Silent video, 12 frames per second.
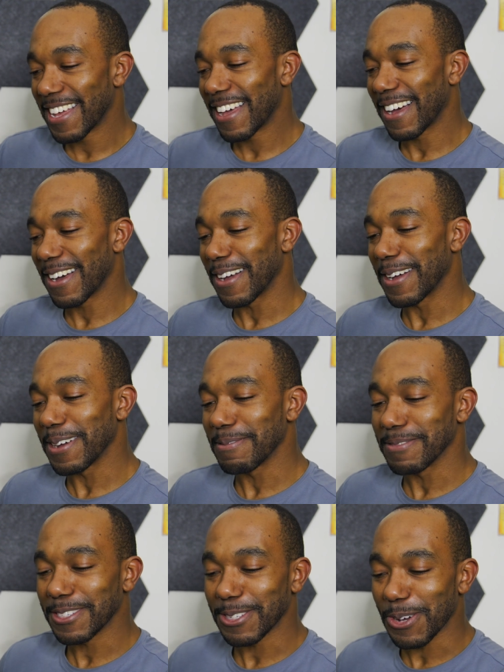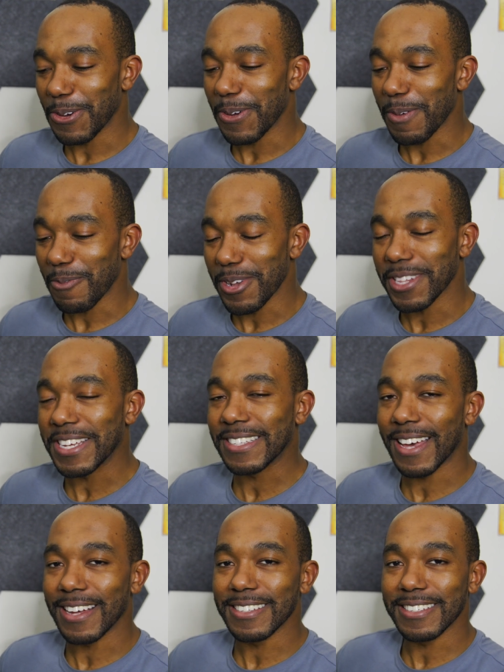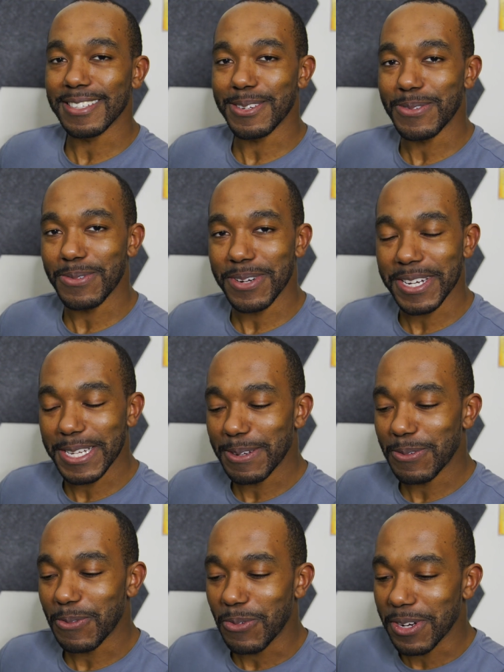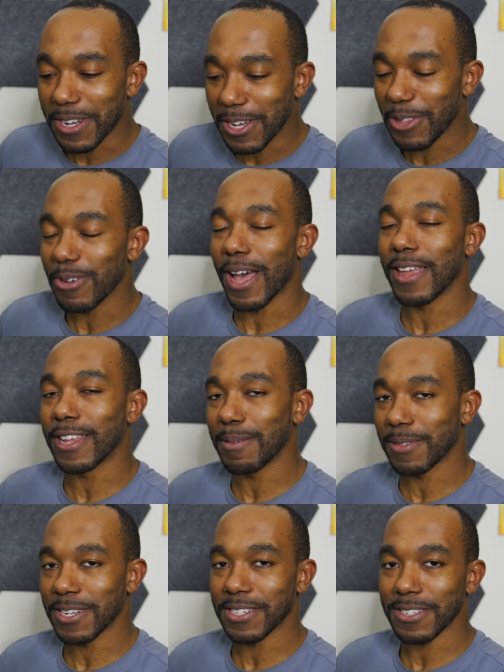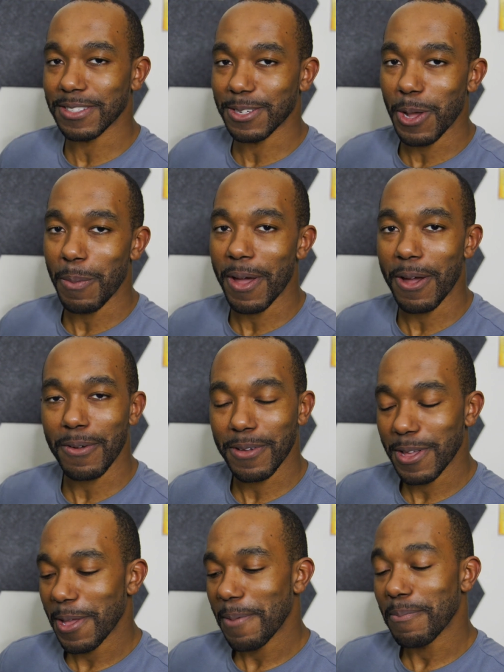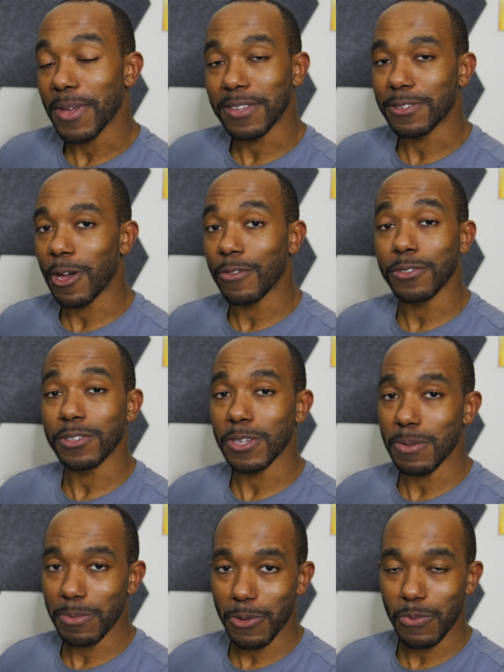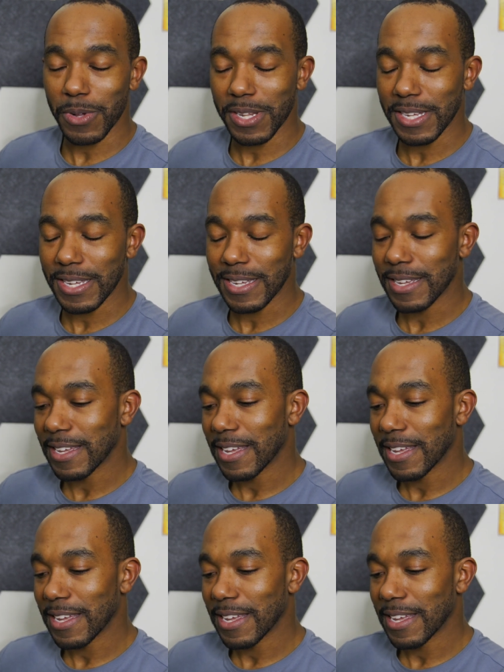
Um, so I'm really excited to see what what other adaptations come out based off of Steamboat Willie